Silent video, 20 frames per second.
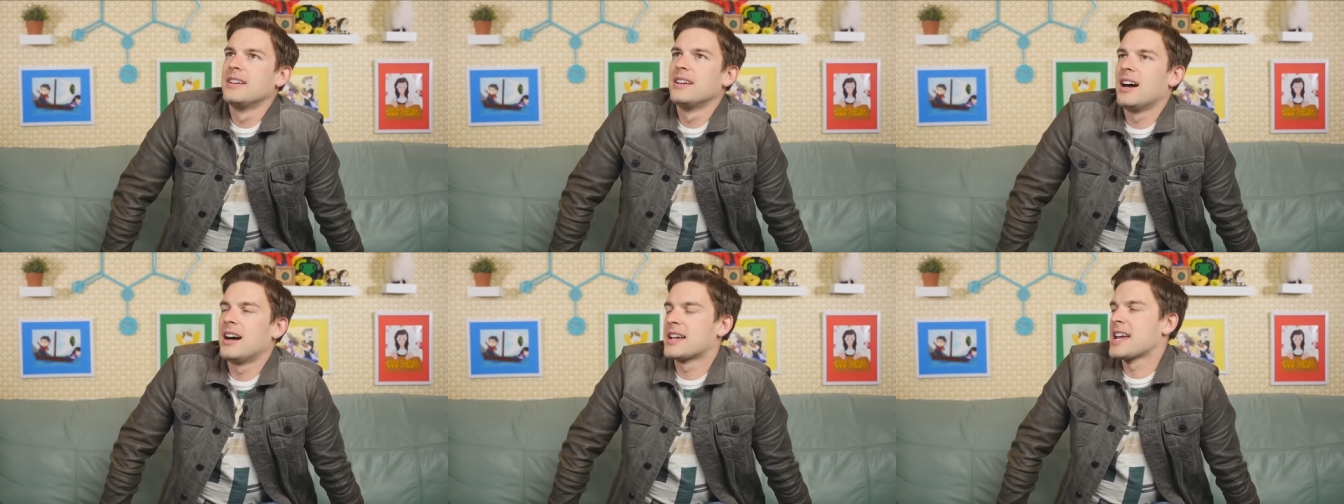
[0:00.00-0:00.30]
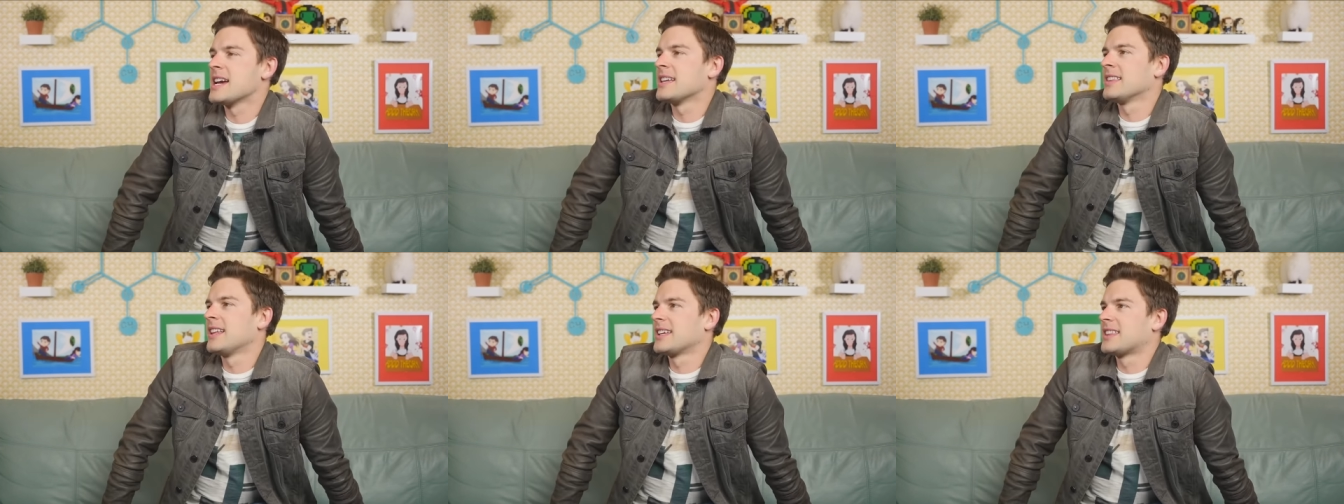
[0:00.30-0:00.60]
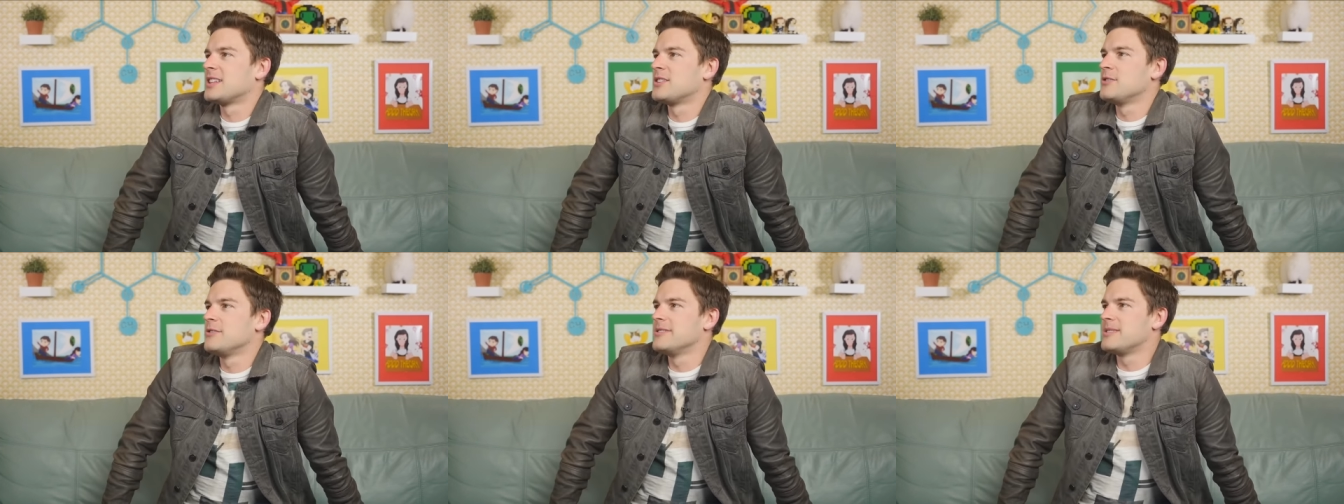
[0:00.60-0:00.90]
again like
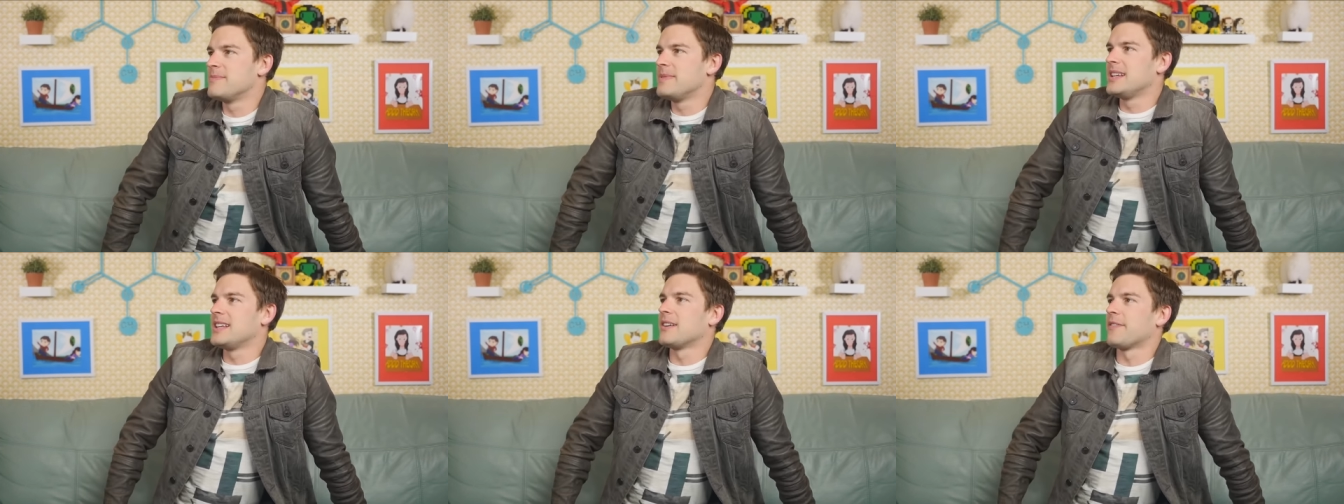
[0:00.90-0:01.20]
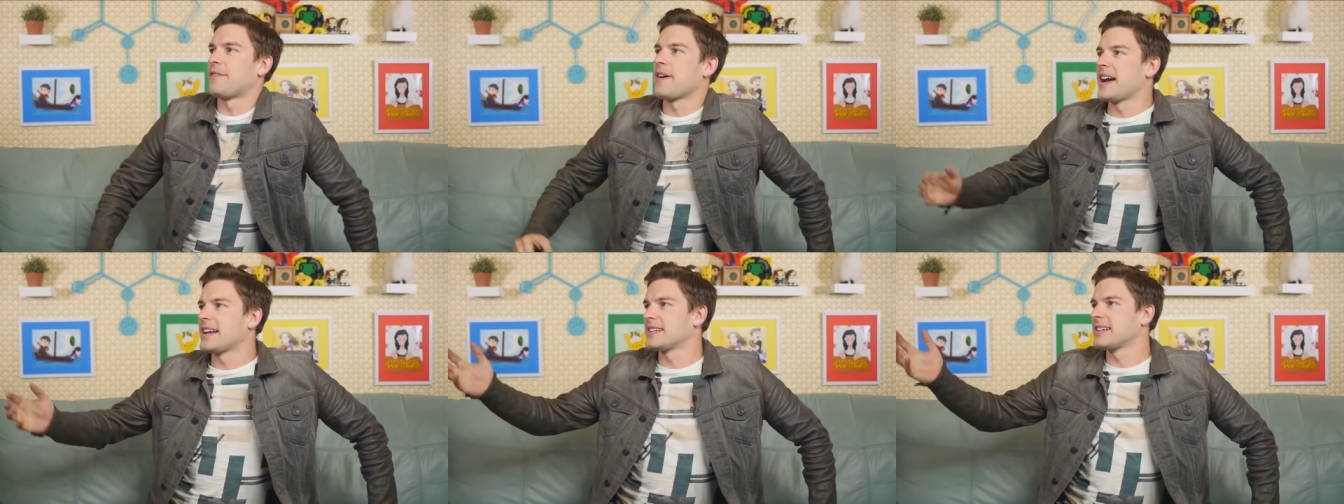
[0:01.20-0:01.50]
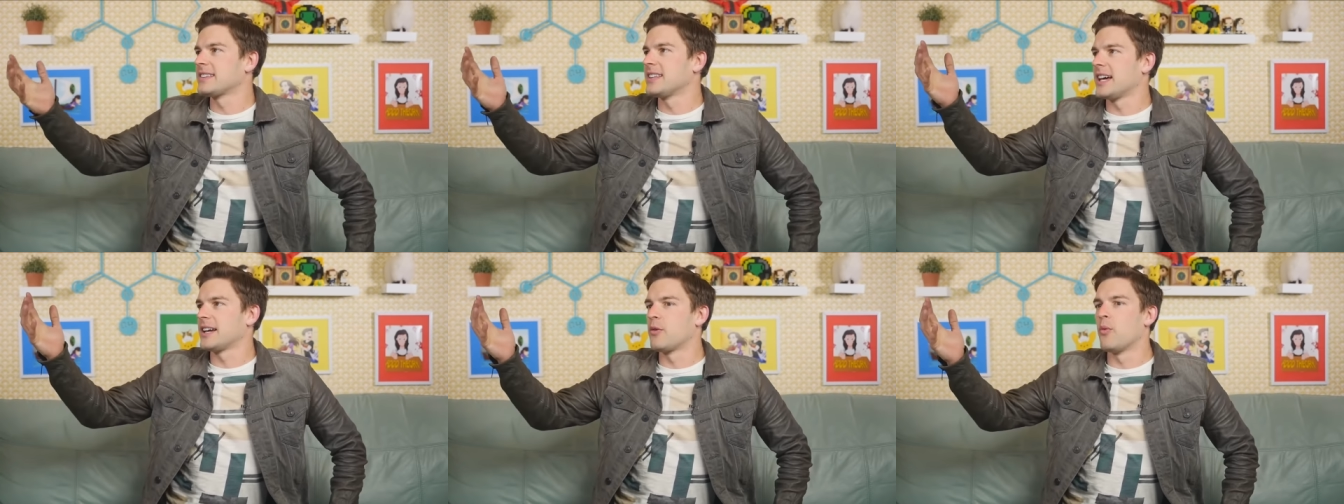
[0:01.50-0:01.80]
the news media
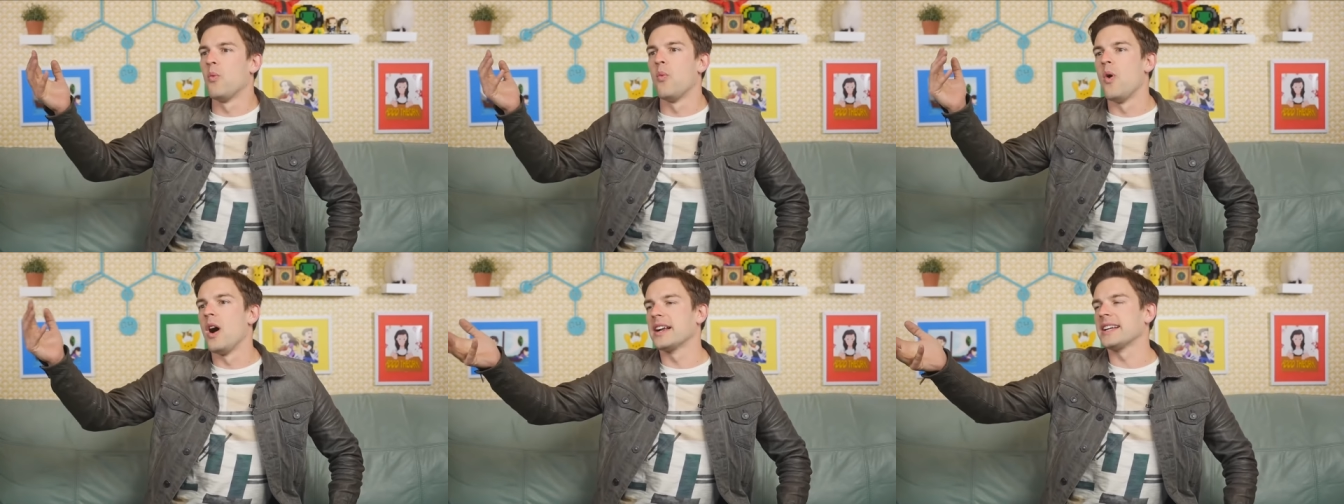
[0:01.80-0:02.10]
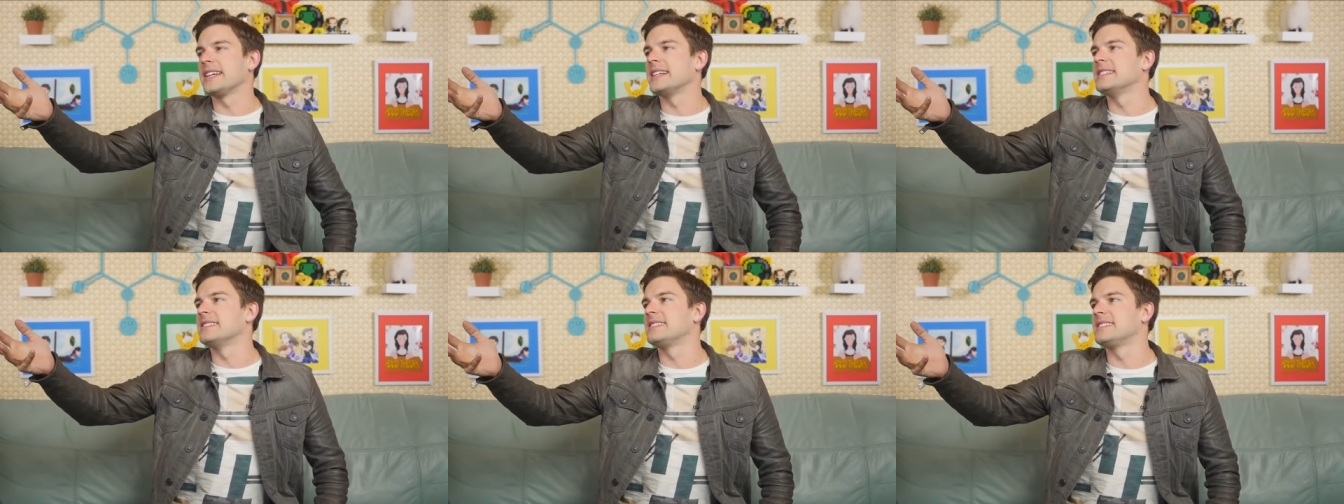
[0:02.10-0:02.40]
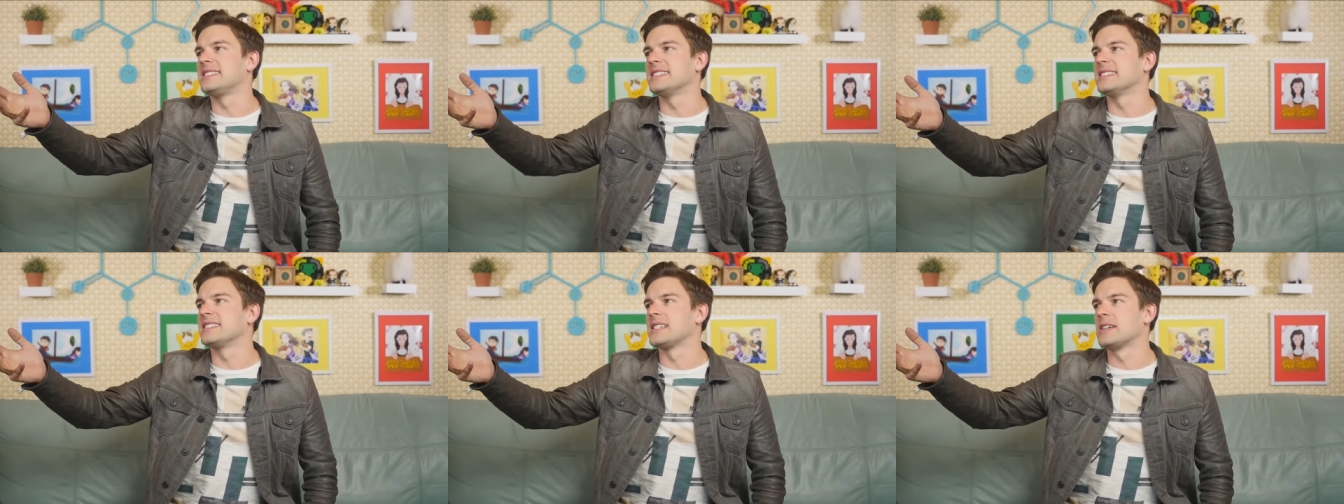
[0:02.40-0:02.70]
finding like one
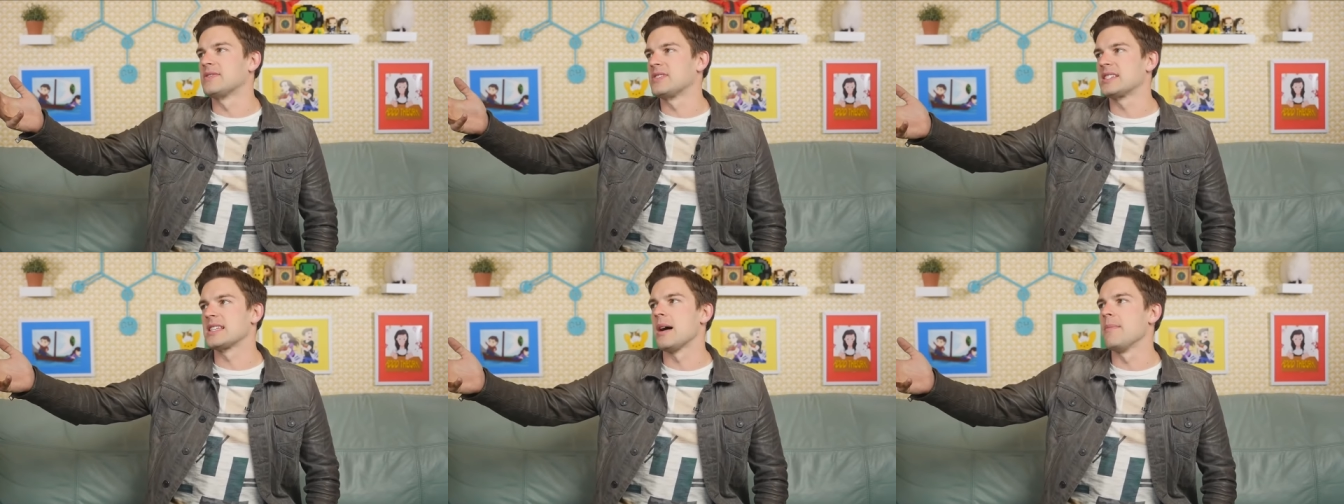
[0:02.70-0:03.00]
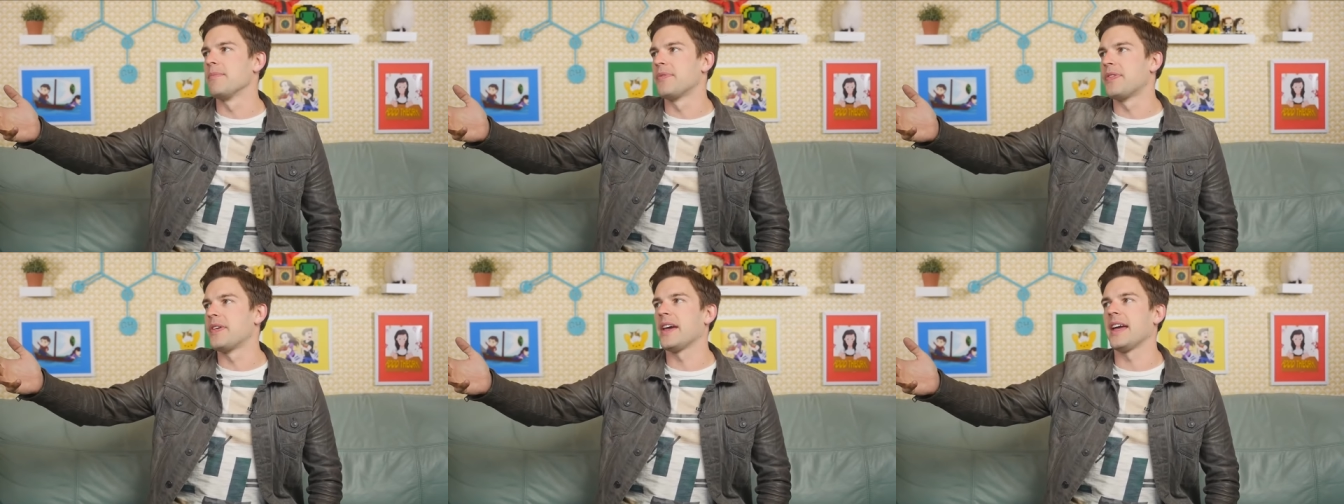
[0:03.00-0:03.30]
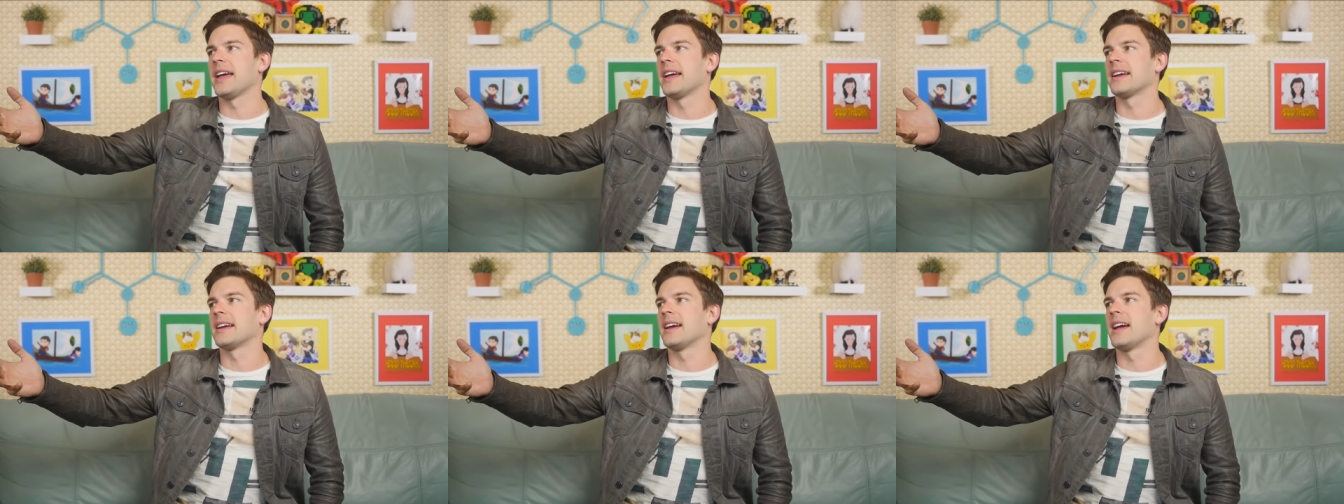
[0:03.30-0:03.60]
instance of
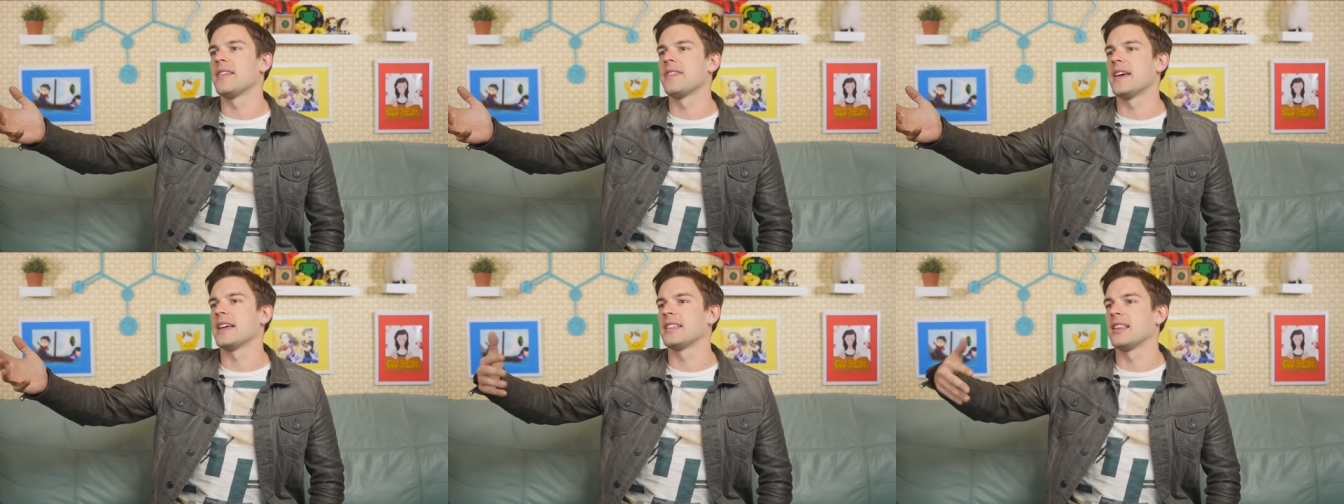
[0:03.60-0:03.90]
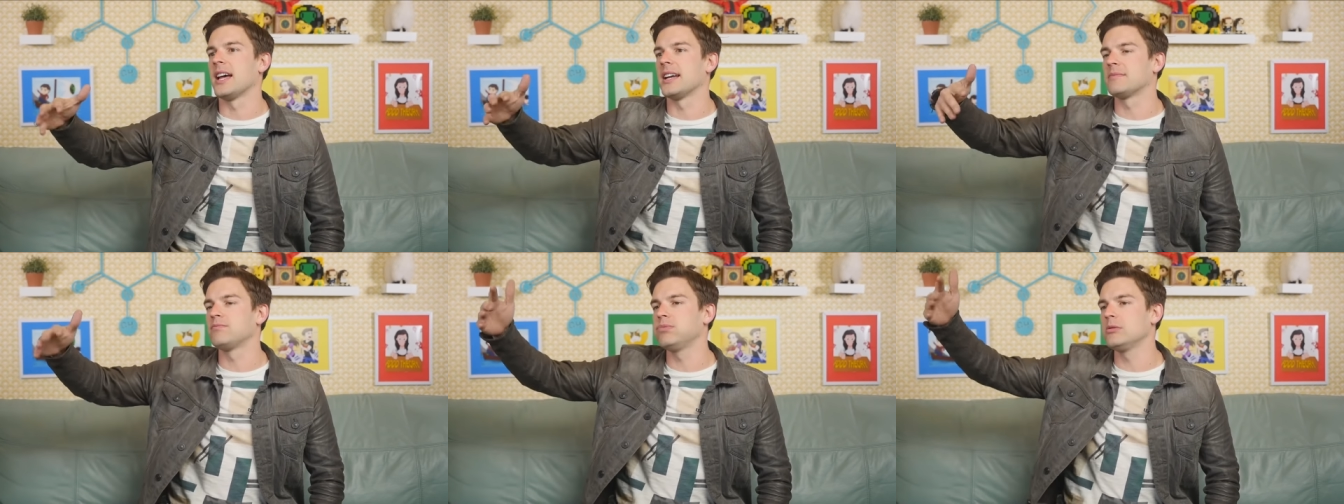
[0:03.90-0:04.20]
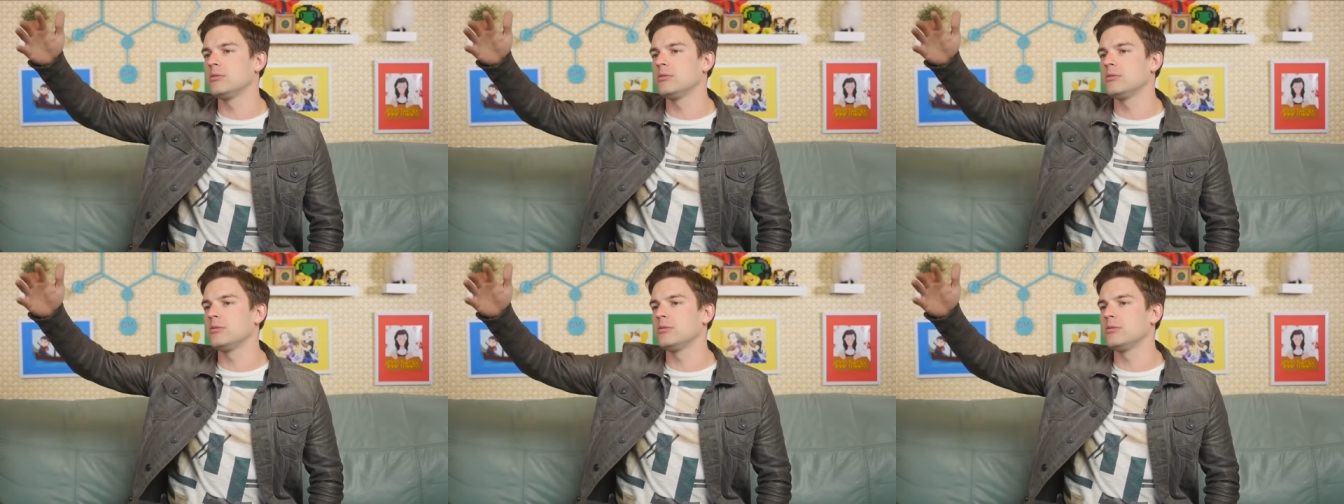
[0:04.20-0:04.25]
something mm. and then mm. like